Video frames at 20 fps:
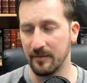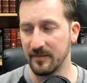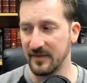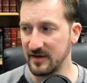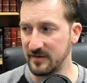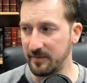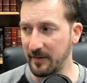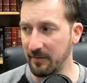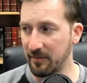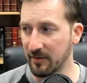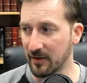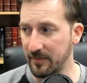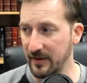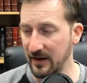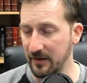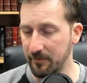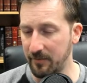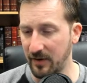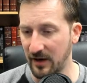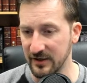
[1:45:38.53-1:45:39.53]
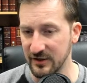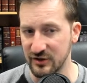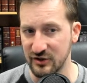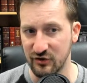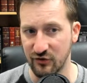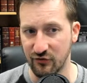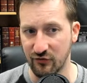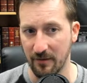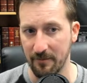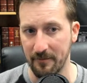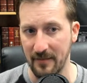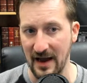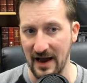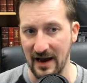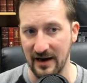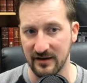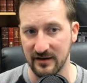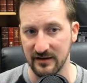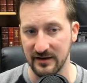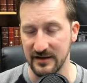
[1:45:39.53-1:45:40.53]
These people are being punished
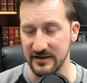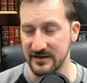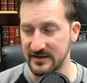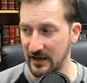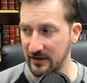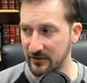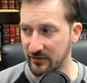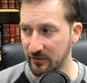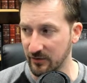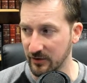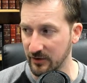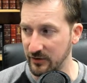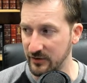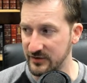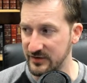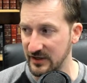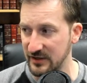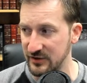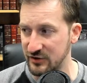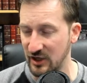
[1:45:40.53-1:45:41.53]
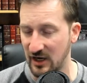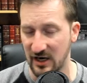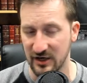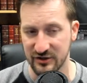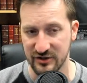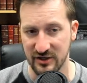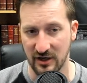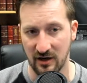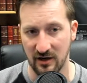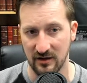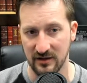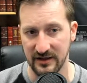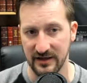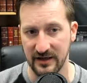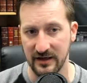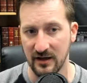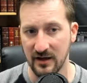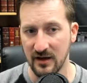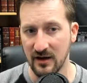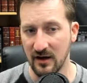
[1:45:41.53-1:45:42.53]
dramatically. Ted Cruz and Josh
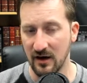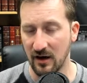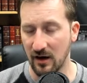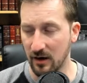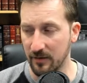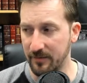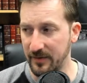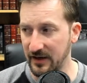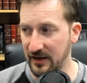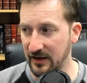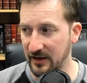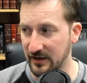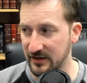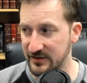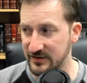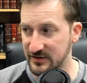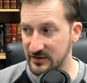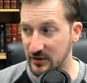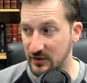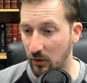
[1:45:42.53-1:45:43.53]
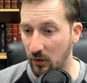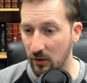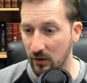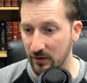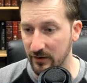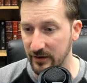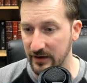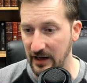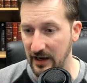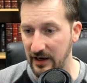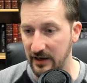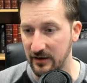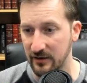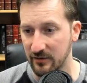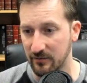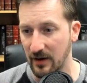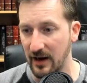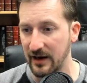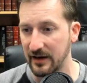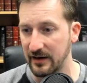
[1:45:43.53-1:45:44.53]
Hawley are being
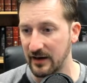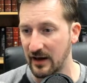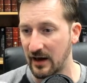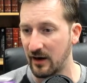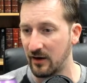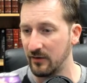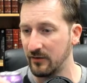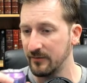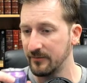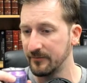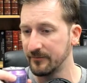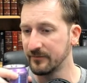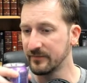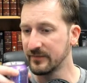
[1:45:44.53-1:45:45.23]
excoriated right now.